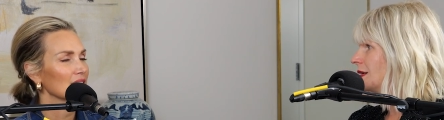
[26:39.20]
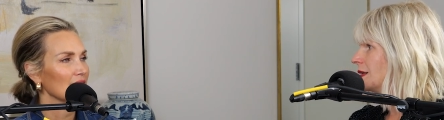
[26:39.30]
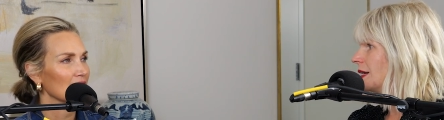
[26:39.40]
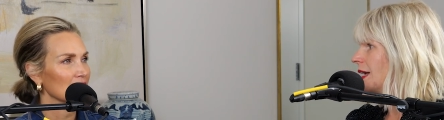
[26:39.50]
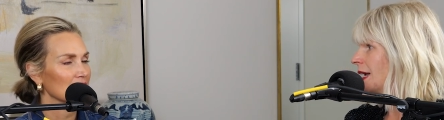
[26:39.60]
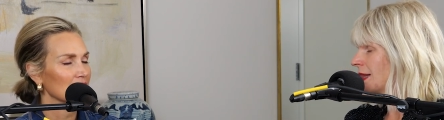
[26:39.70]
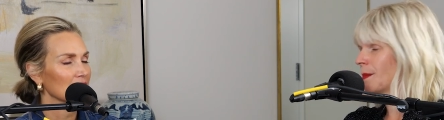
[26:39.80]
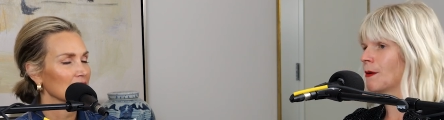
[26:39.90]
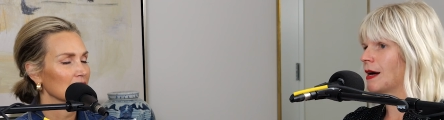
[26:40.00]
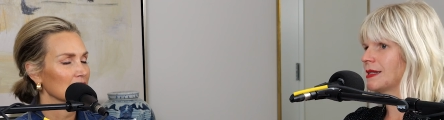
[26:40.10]
Speaker 1: Yes. In
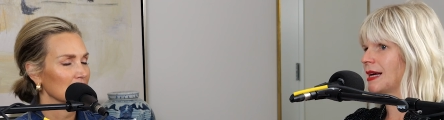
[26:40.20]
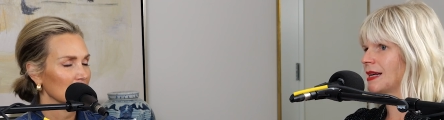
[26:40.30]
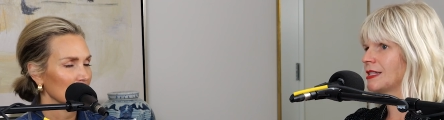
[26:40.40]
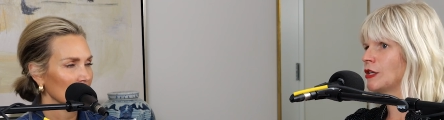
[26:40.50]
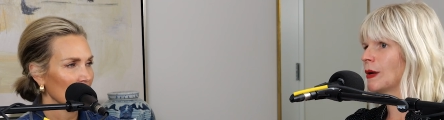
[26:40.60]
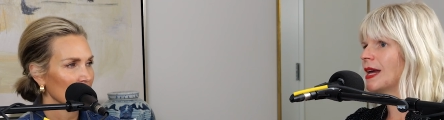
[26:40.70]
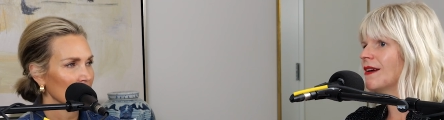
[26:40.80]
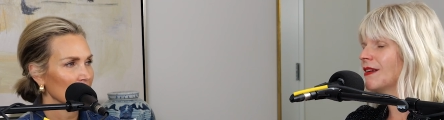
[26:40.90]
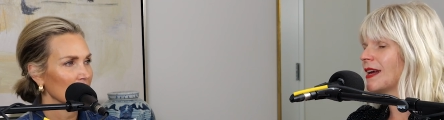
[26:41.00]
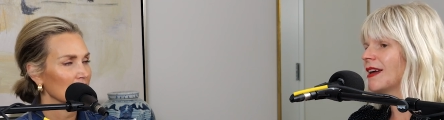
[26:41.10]
the process, you yes. know,
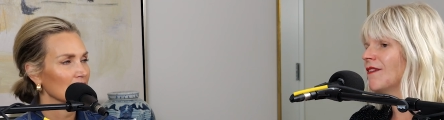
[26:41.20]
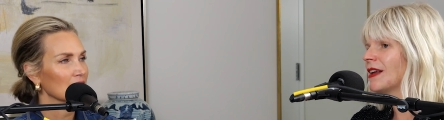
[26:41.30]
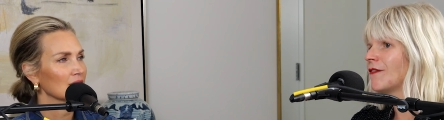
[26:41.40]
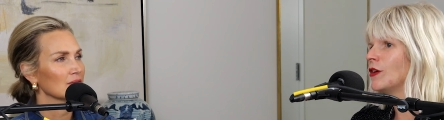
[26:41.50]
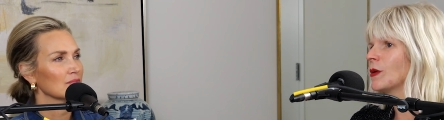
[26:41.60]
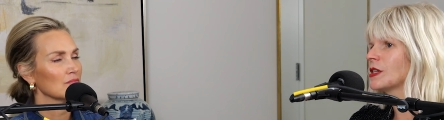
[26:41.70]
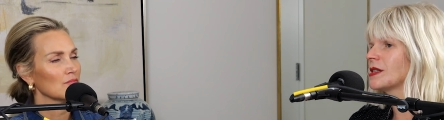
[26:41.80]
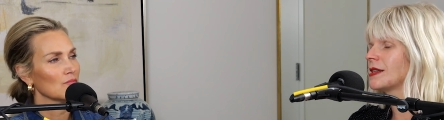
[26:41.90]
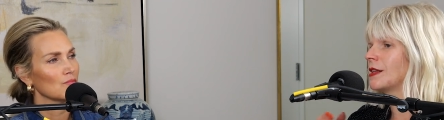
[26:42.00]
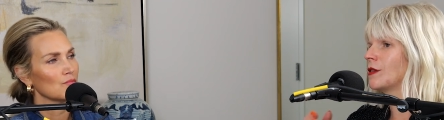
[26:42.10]
even even if you were
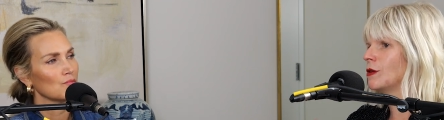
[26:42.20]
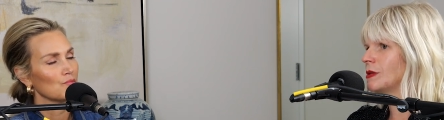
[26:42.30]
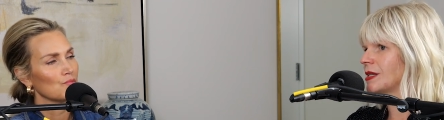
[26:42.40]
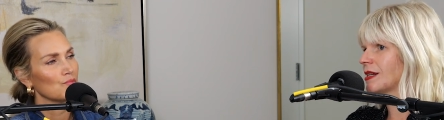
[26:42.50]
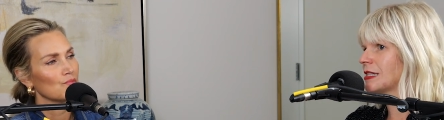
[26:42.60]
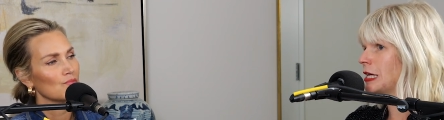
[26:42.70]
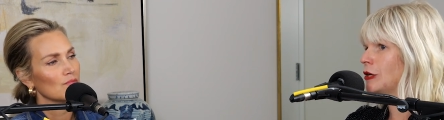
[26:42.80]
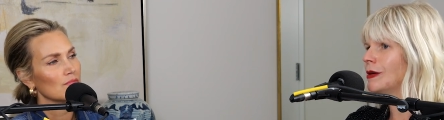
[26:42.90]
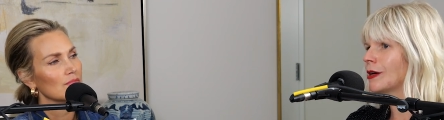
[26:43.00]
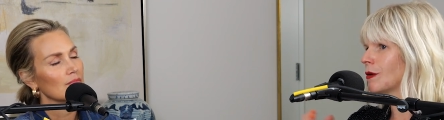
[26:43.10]
just an enthusiast and
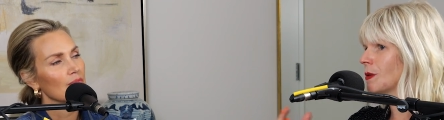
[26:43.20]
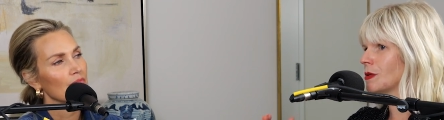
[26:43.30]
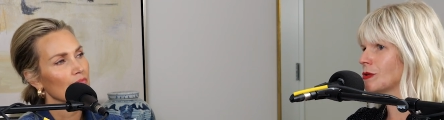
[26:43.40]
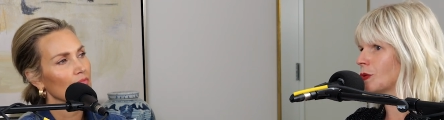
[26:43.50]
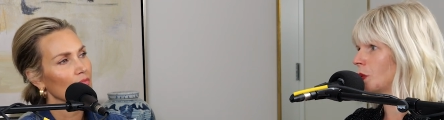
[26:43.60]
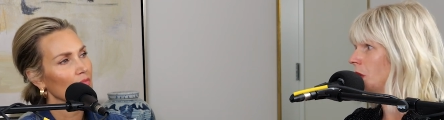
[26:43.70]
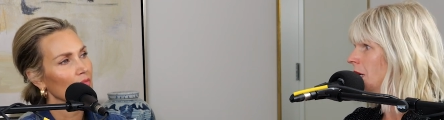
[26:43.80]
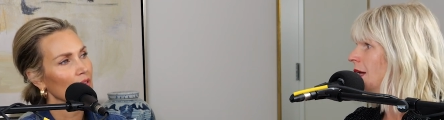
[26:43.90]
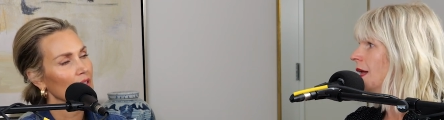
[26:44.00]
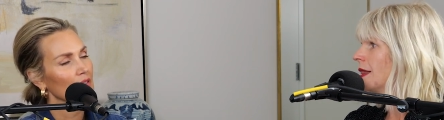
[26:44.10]
you didn't go to school,
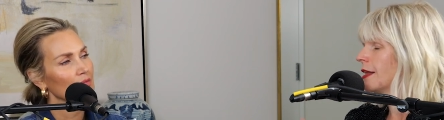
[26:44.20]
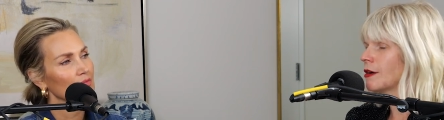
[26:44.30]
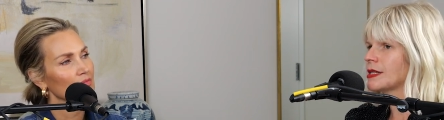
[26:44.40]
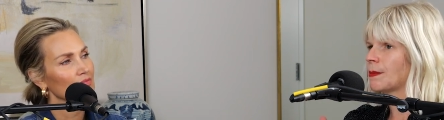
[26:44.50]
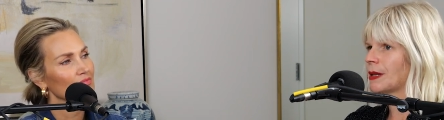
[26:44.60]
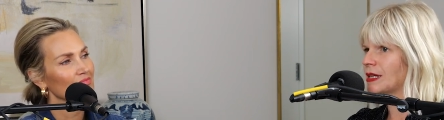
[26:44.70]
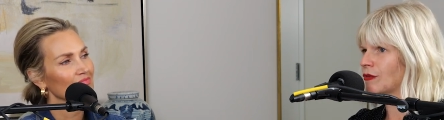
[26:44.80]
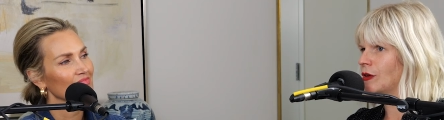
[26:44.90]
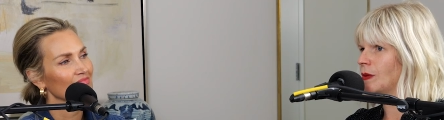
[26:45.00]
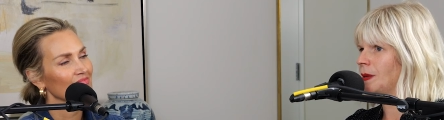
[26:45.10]
there is a place
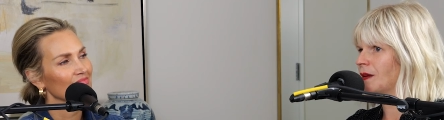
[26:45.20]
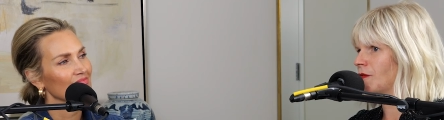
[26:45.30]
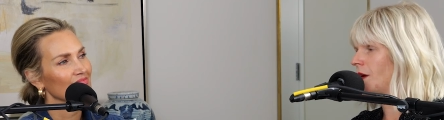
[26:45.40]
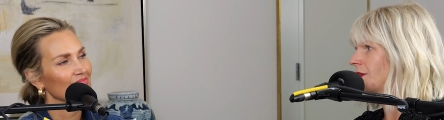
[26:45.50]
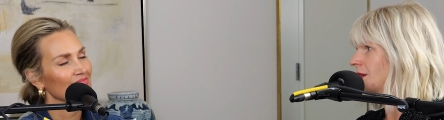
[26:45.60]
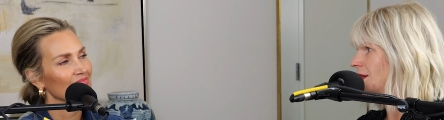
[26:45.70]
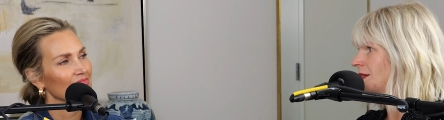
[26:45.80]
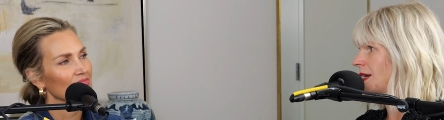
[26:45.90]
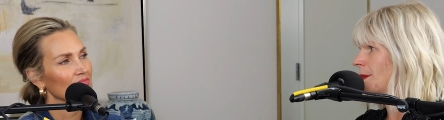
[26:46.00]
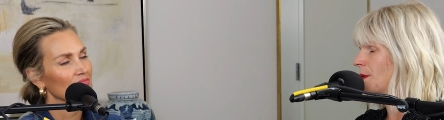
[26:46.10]
for you to be involved in the
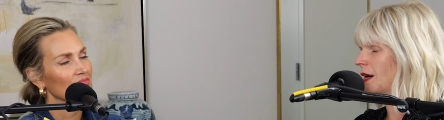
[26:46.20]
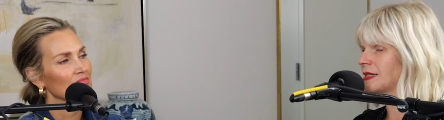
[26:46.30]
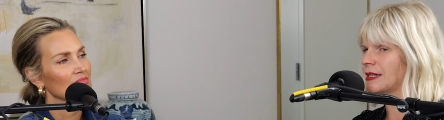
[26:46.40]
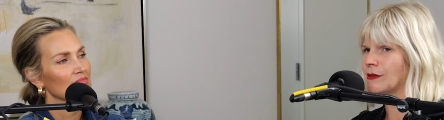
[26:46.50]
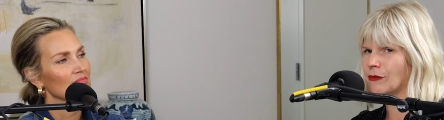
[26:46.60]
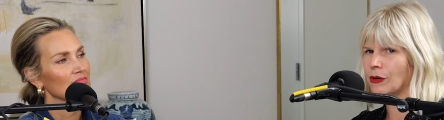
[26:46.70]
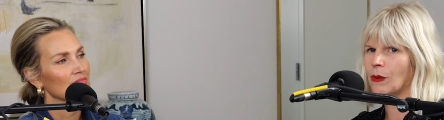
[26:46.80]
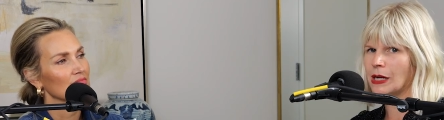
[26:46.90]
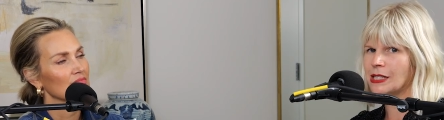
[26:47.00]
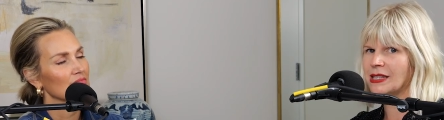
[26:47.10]
design process. If you're mm.
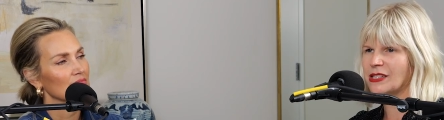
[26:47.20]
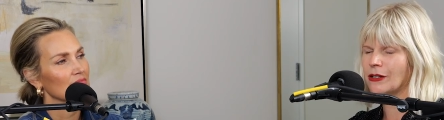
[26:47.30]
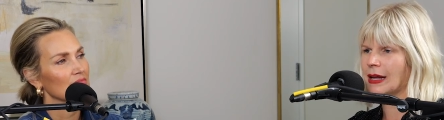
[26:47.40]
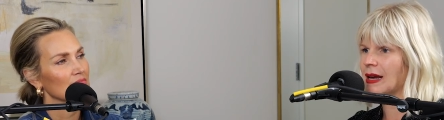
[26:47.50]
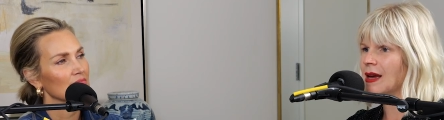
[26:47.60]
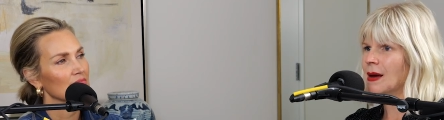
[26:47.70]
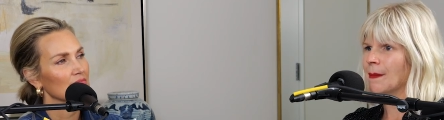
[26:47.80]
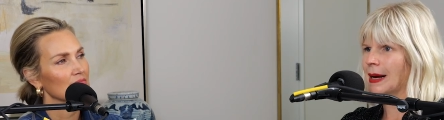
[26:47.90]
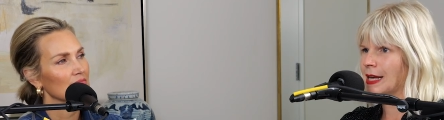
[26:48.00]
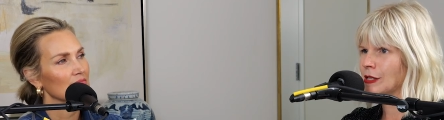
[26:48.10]
watching this and you're like,
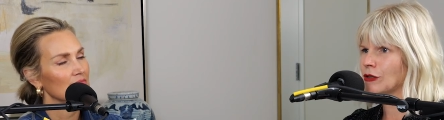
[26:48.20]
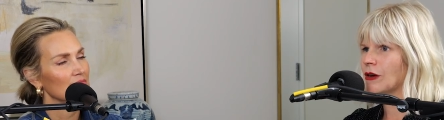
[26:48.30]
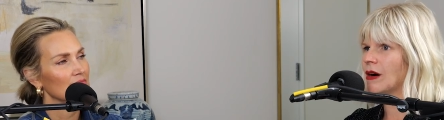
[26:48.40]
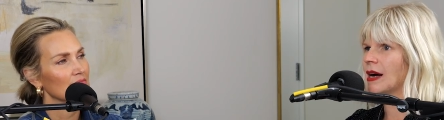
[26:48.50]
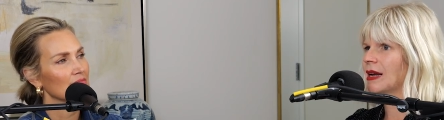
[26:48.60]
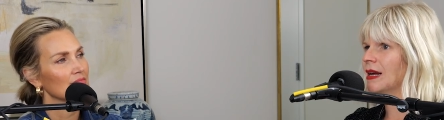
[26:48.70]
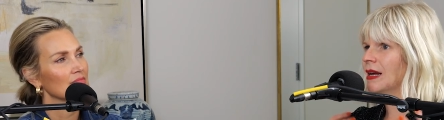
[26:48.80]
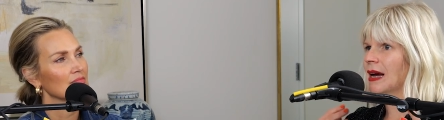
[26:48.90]
my kids are gone,